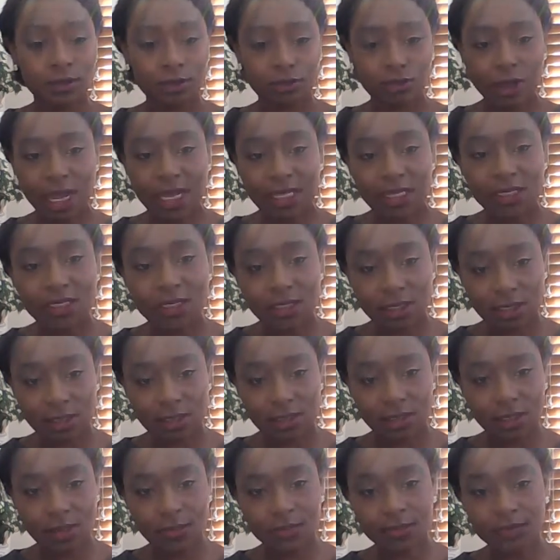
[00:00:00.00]
try the
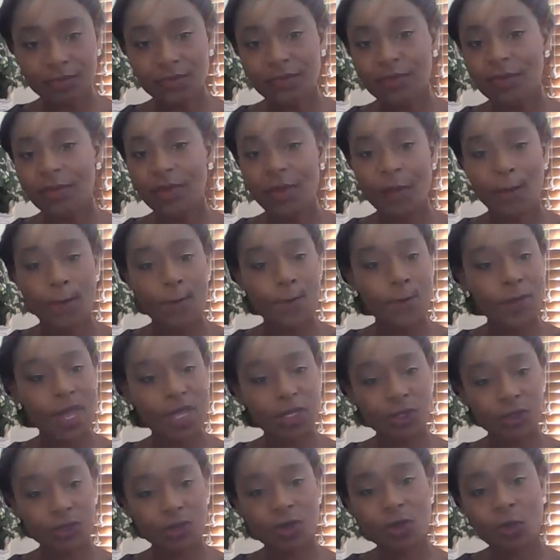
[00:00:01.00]
system,
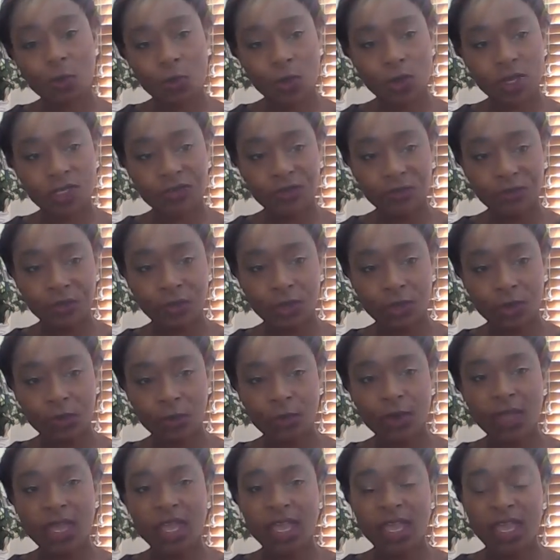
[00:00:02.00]
make sure it works for
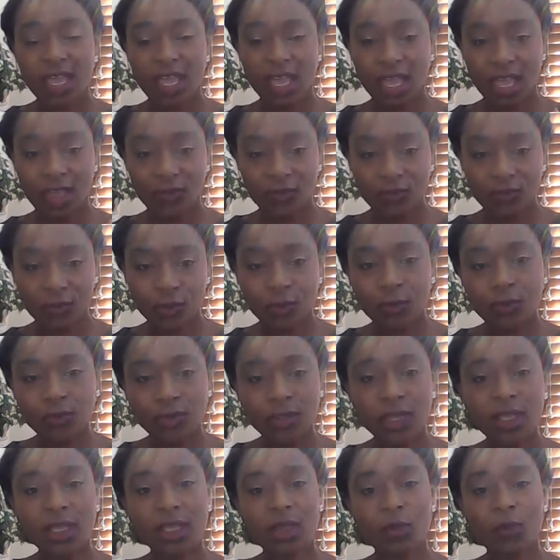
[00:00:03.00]
you. If you
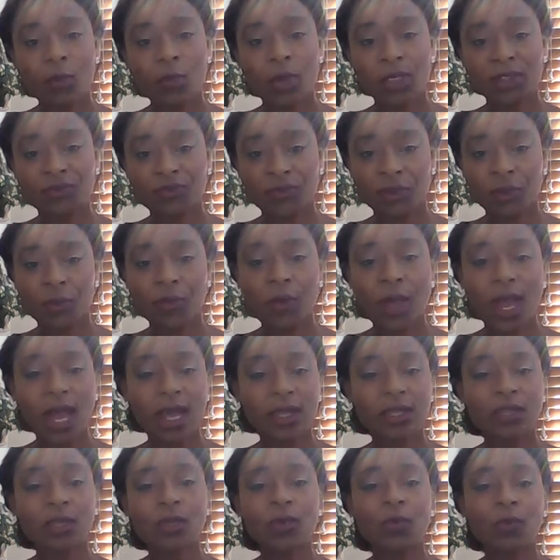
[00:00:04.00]
think it works for you
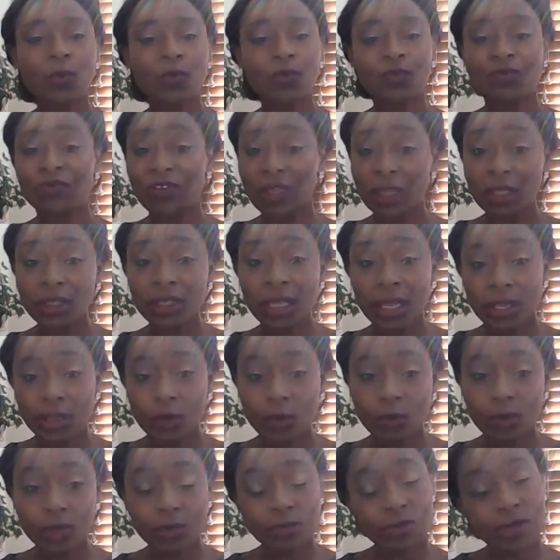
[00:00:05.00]
and you feel that
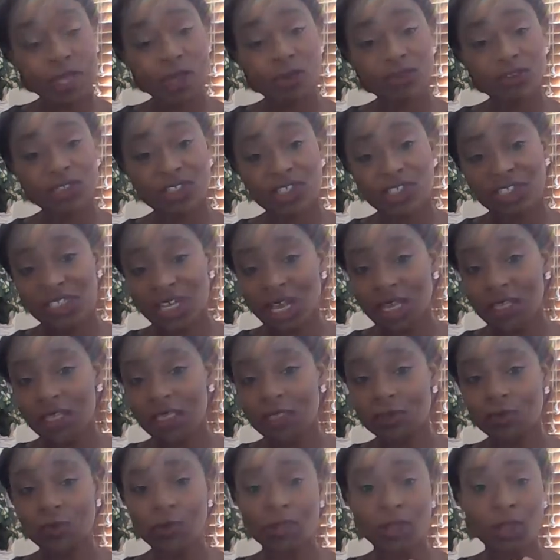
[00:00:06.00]
you want to be able to share
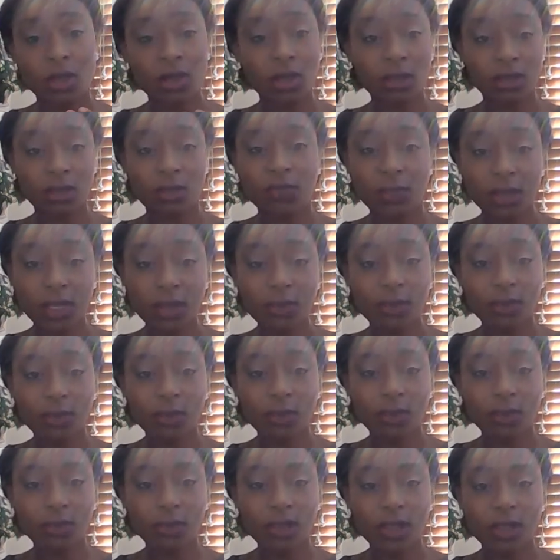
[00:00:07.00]
this with other
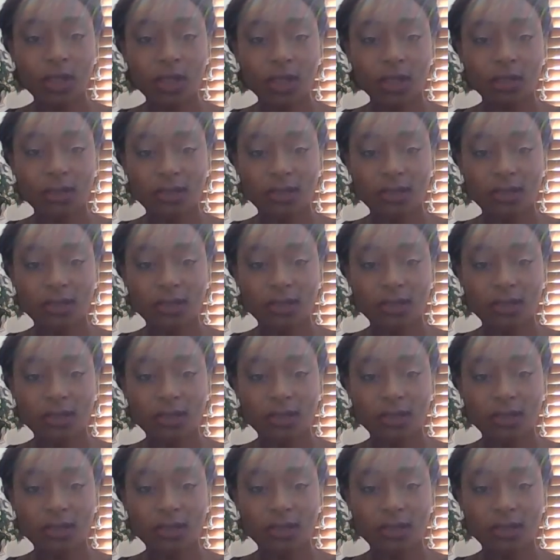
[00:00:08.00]
people,